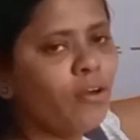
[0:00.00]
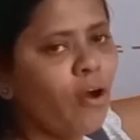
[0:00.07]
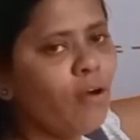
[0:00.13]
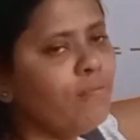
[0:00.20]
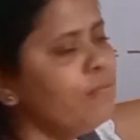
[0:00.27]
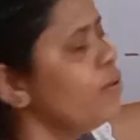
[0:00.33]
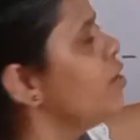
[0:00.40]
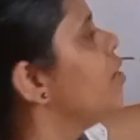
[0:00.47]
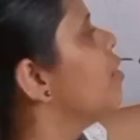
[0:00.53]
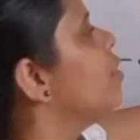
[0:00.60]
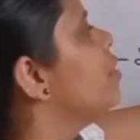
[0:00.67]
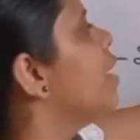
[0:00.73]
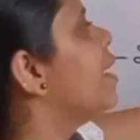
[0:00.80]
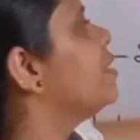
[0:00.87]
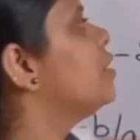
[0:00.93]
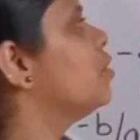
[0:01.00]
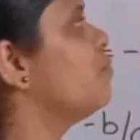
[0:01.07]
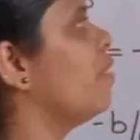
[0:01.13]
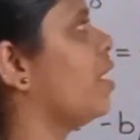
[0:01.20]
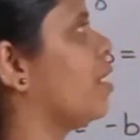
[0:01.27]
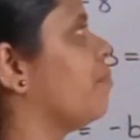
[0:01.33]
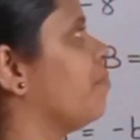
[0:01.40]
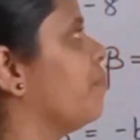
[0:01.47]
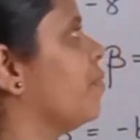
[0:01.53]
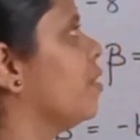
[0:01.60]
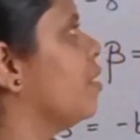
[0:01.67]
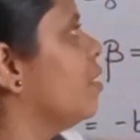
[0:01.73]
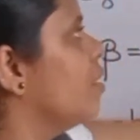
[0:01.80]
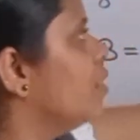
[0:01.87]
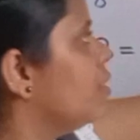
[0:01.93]
of x square.
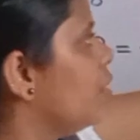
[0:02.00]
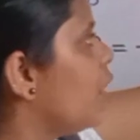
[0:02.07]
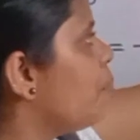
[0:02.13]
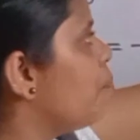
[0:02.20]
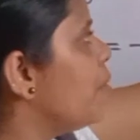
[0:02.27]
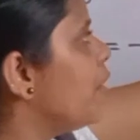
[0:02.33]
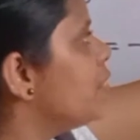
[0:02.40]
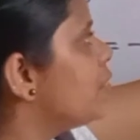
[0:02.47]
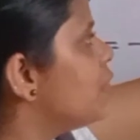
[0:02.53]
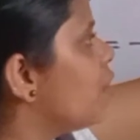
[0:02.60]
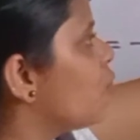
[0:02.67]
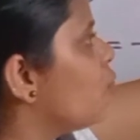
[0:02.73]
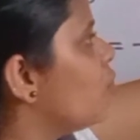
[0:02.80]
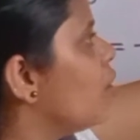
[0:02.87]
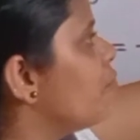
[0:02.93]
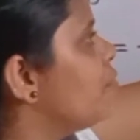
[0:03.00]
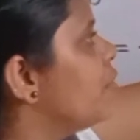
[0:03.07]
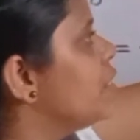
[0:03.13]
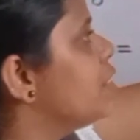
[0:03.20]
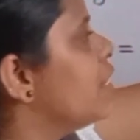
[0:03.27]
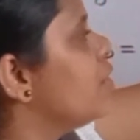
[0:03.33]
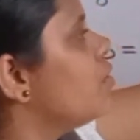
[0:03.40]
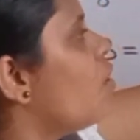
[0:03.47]
Here B is the coefficient